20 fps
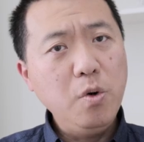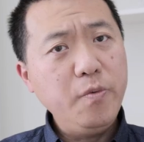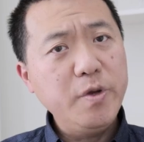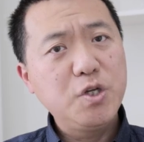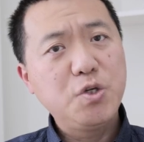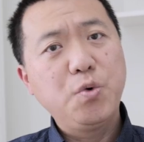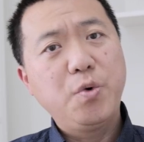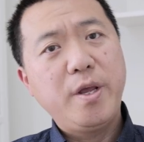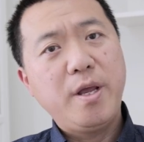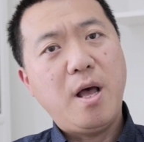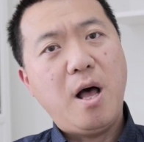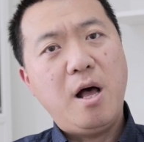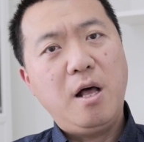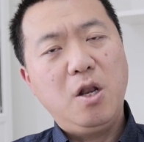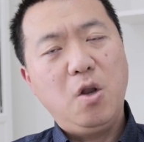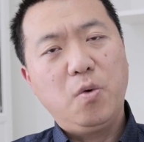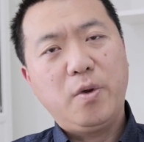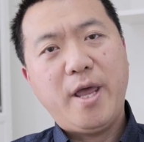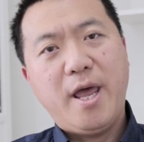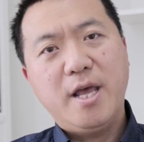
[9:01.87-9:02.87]
we're shooting on
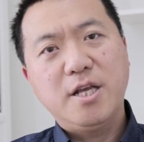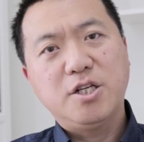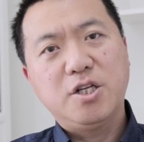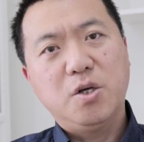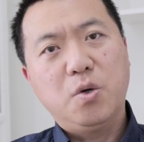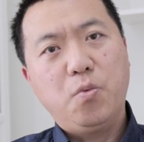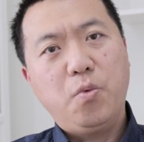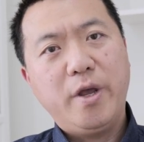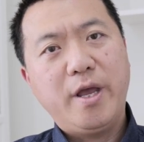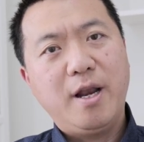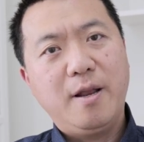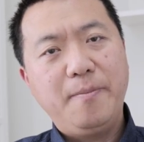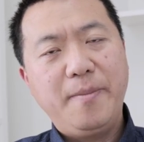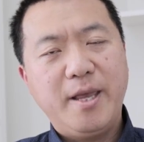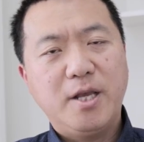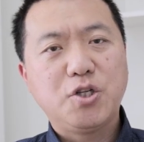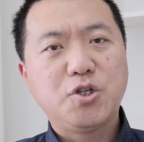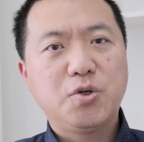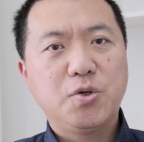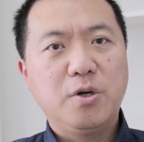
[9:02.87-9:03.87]
location, we're gonna
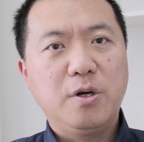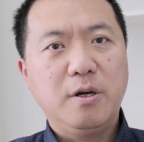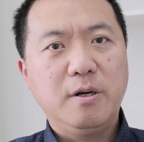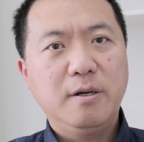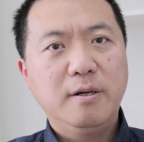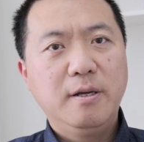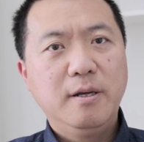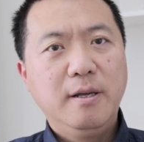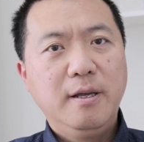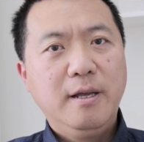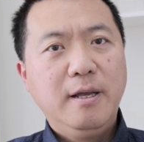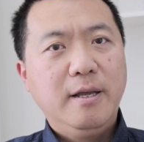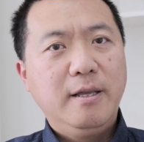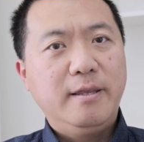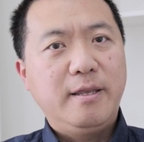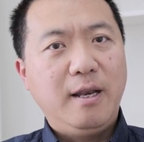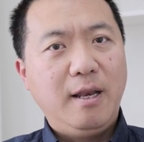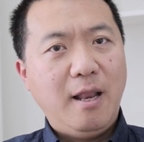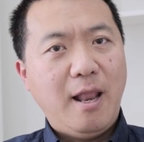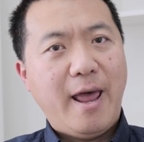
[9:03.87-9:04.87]
make sure
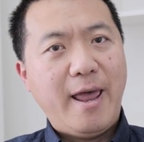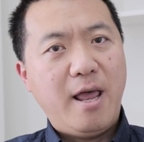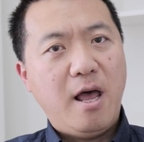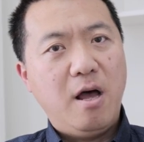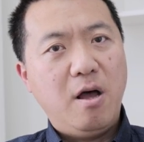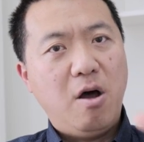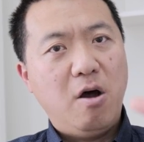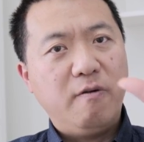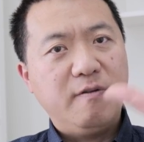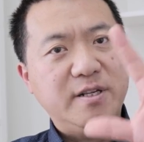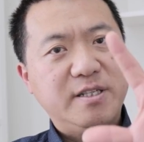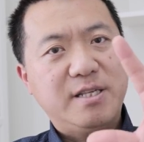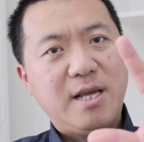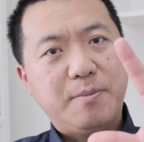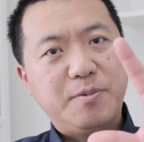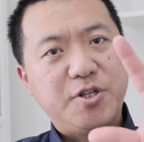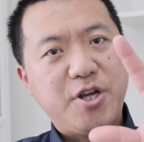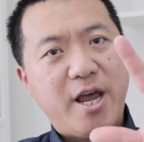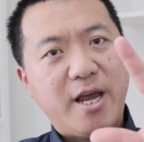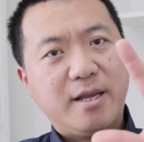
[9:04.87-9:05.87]
the light on our
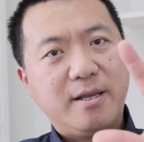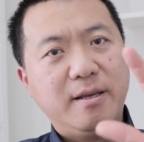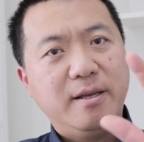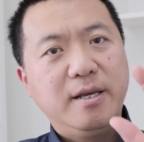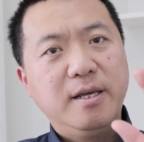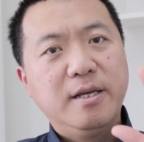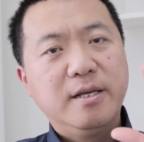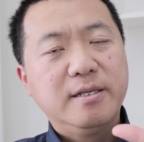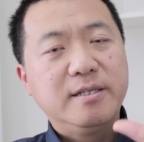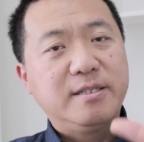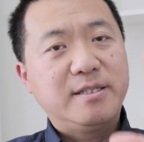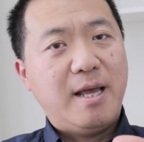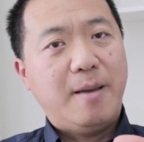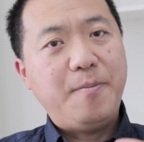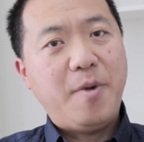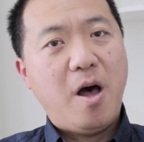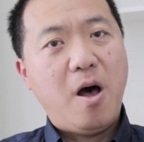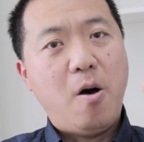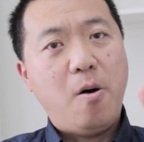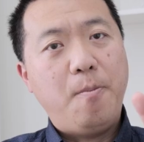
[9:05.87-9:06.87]
subject
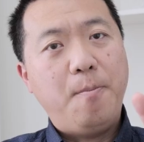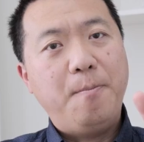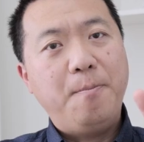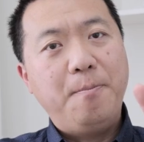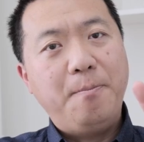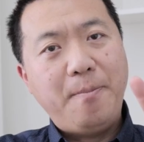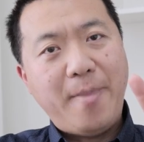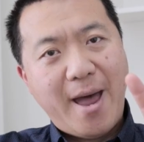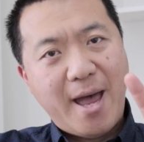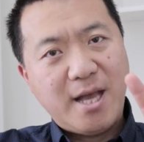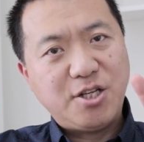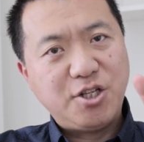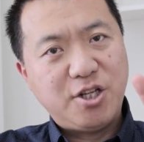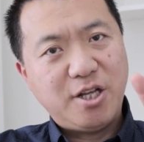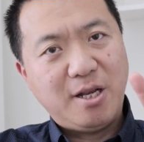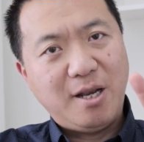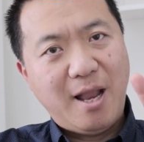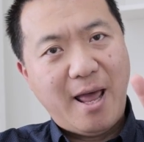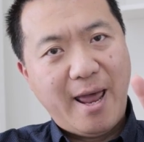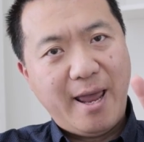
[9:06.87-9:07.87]
somehow match
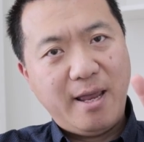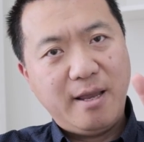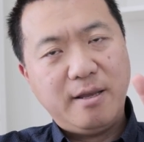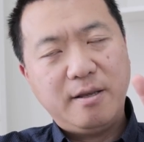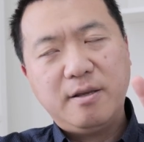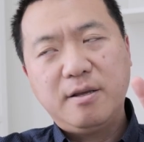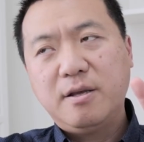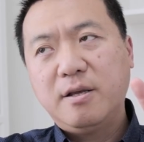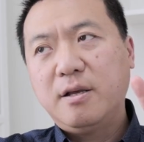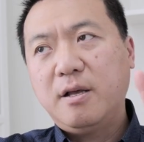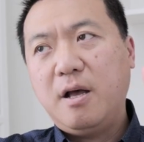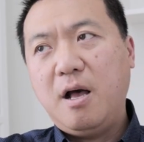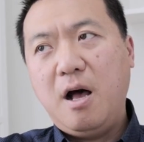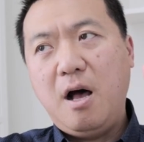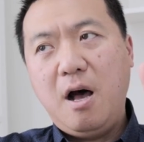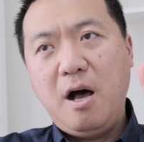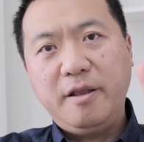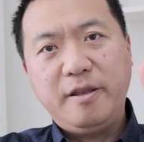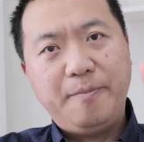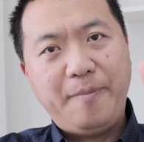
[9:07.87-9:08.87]
the light
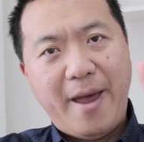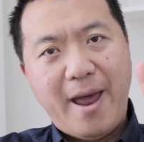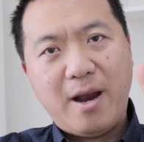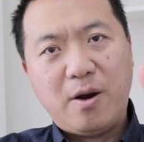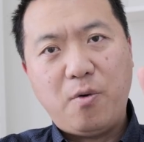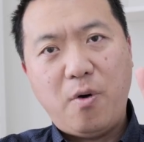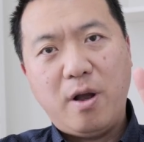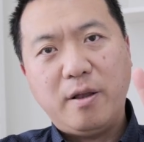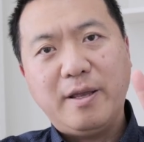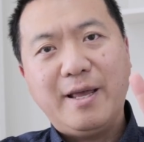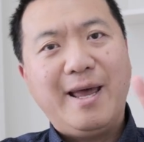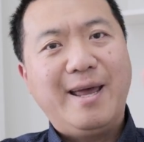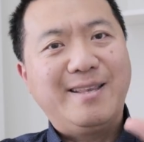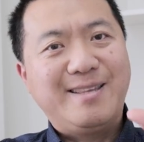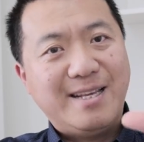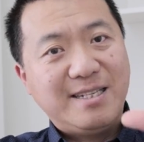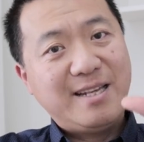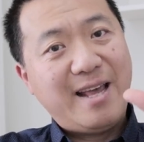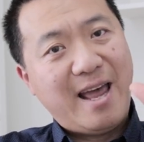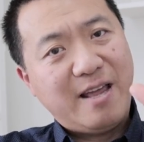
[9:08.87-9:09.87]
on the background. It
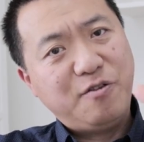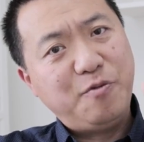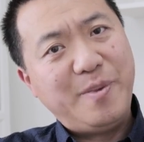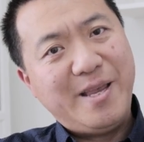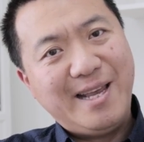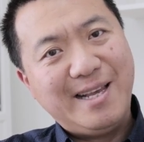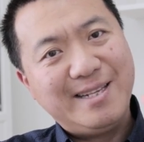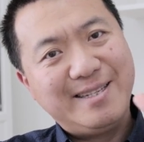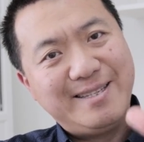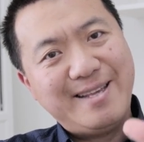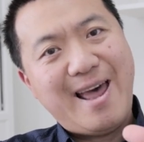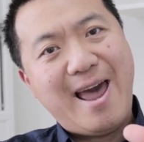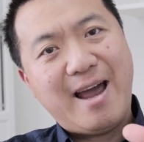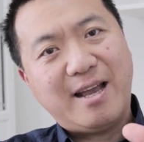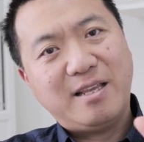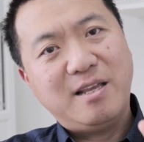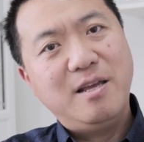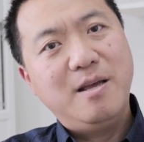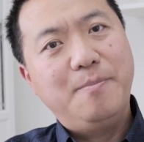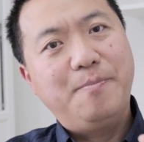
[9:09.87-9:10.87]
doesn't have to be
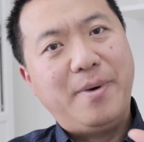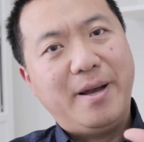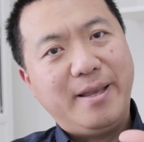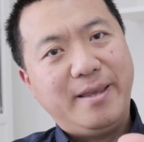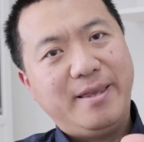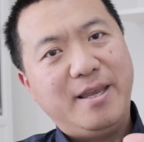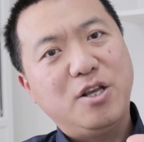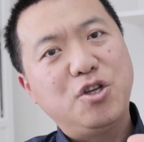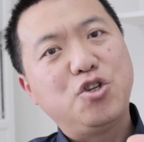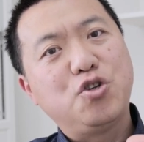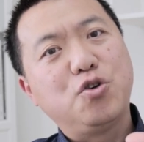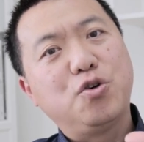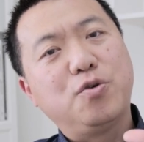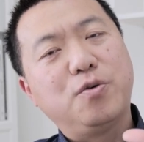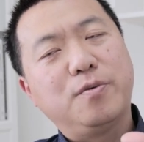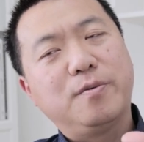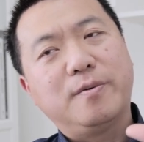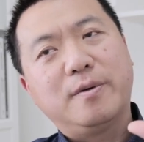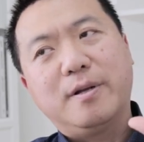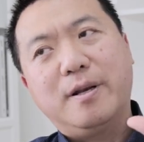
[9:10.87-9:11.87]
exact, but they
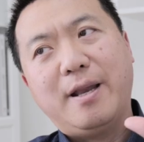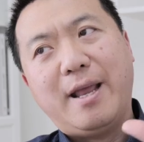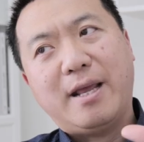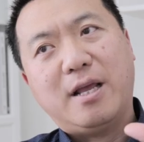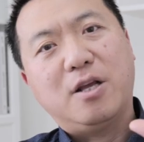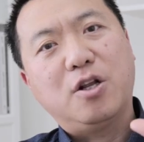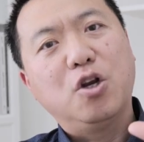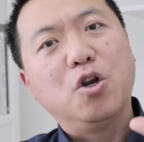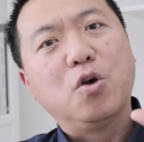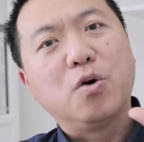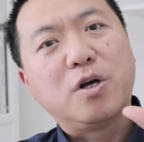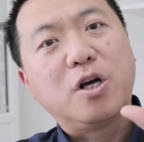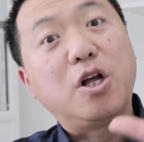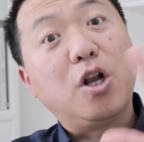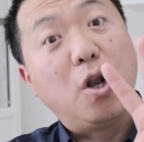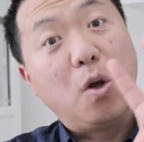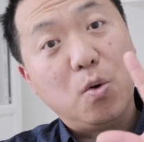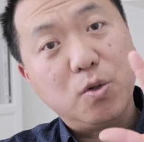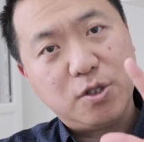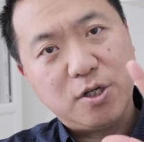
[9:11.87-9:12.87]
should look
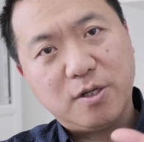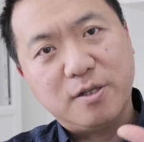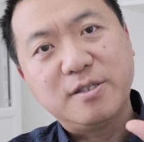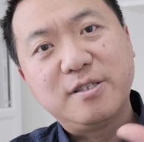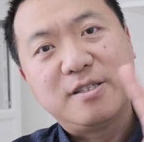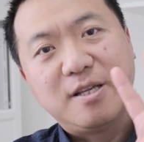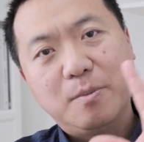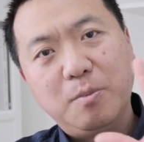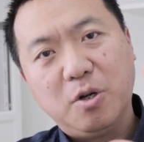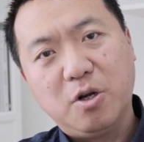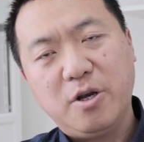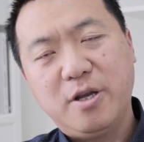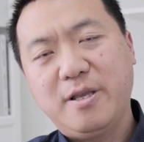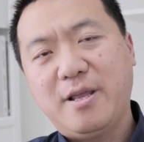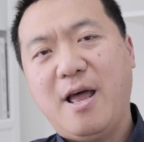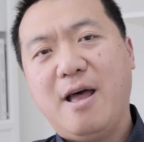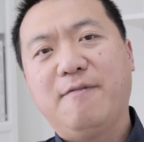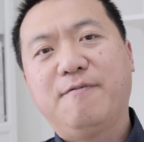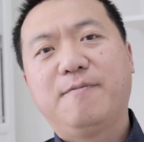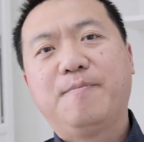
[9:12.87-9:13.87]
closer, similar
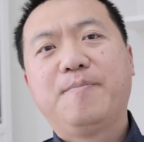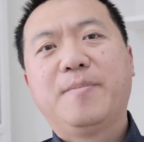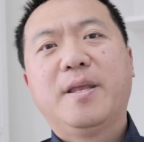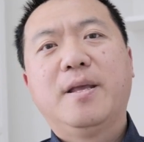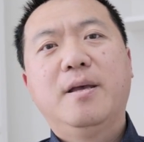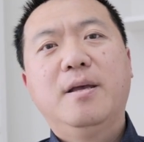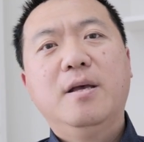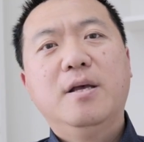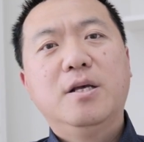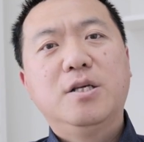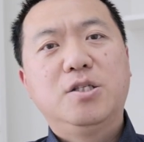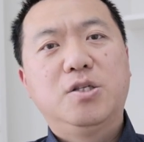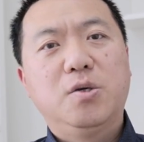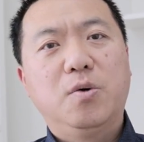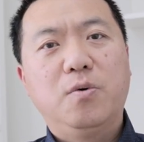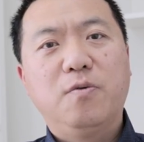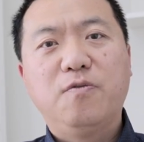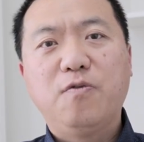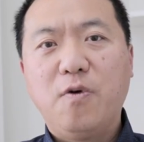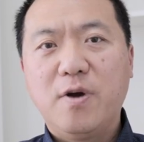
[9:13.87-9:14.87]
enough.
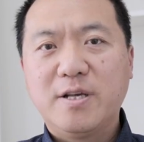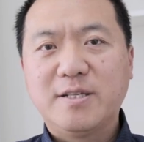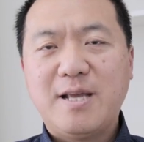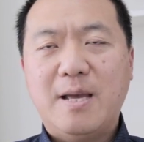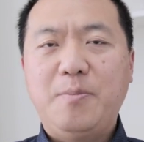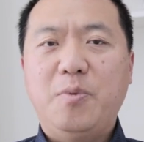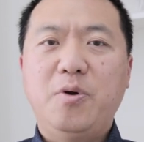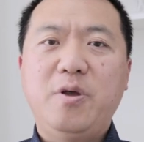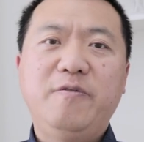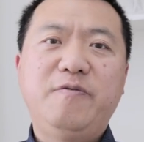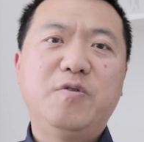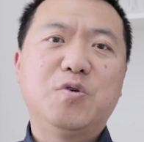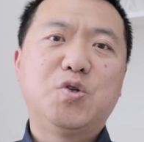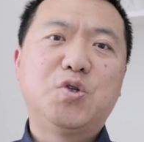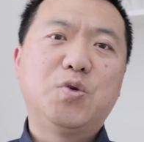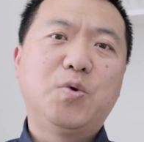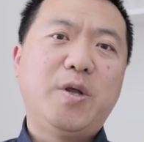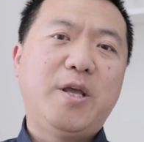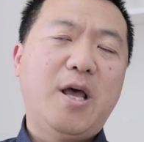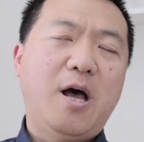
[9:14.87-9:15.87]
So for example, if you're
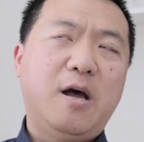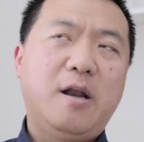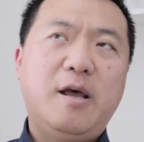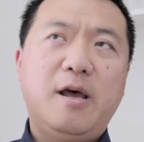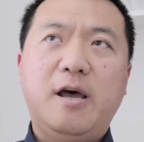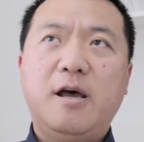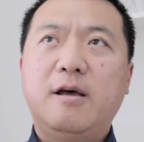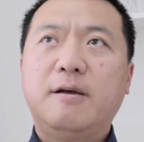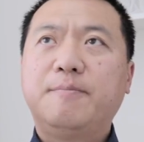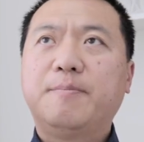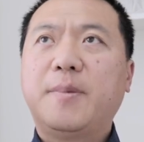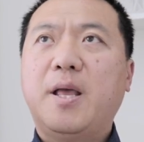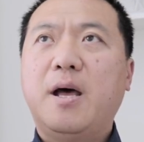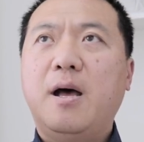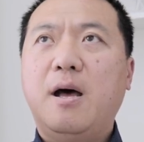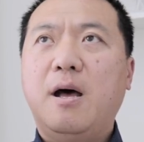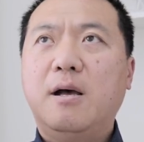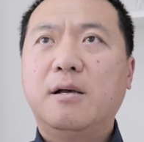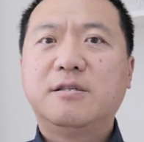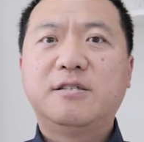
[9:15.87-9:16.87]
shooting on a